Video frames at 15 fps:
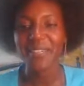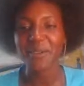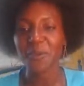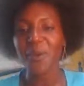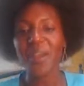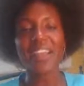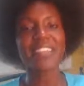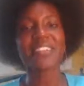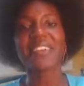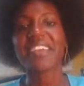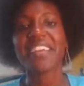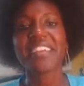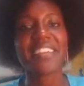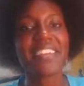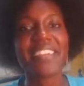rock your
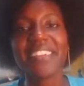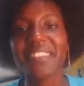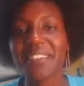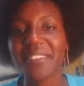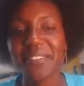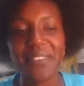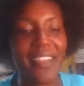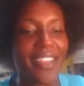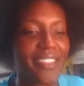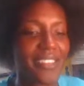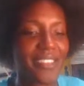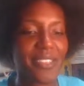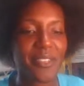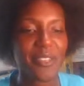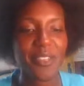hair either
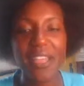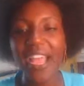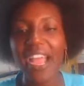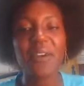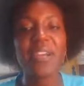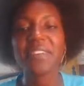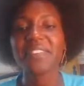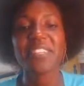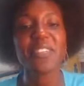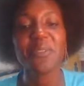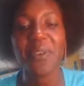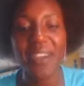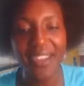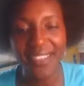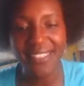however you
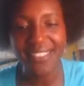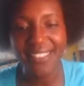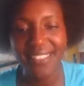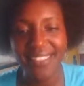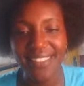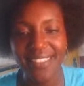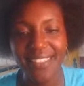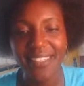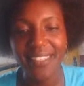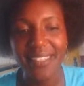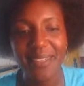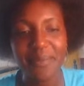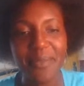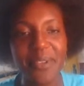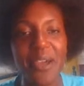want.
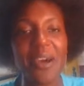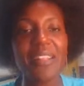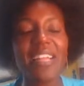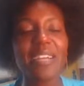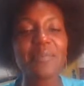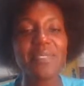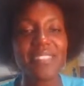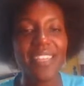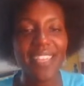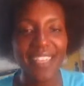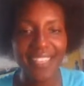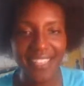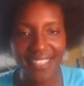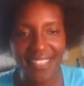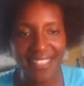But all I'm
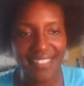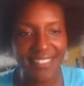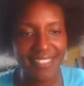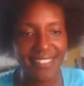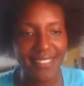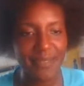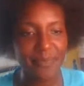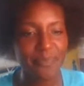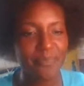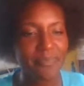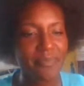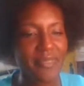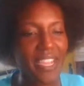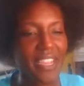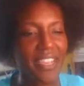saying is
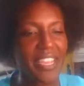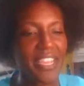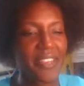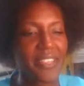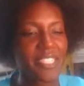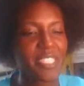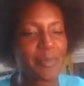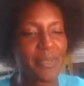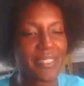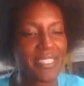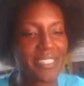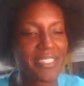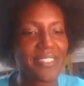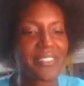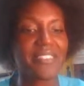our hair is
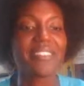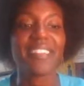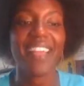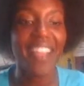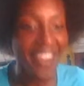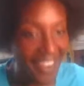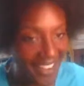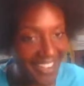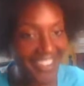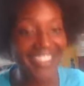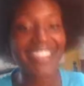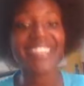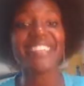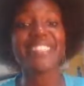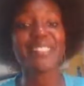political.
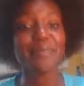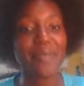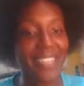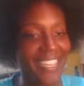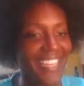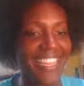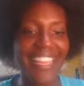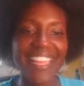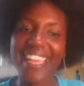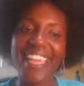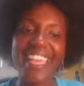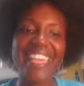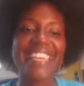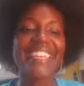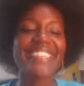
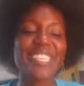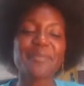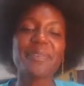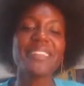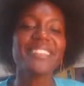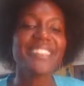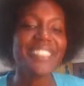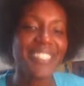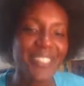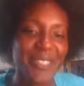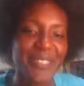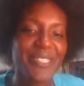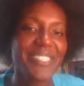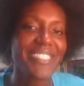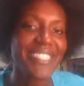It is a
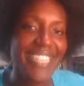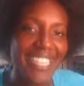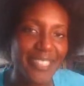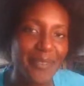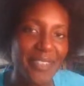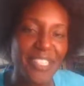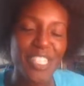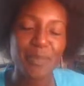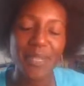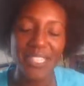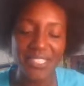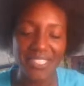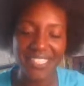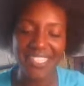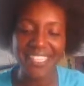political statement,
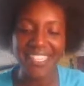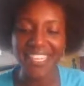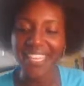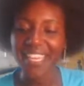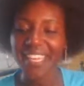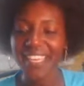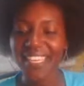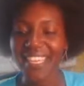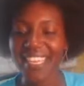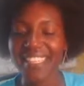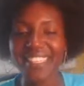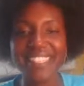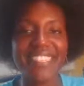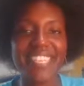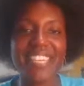especially
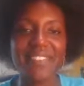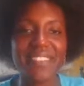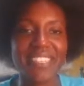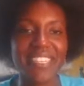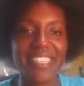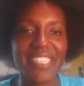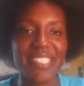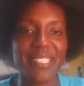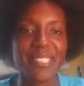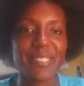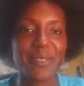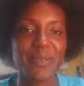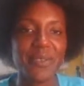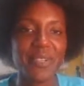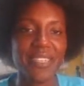in the 70s
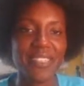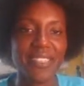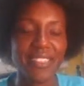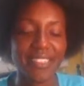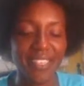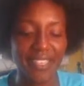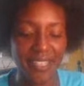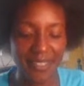with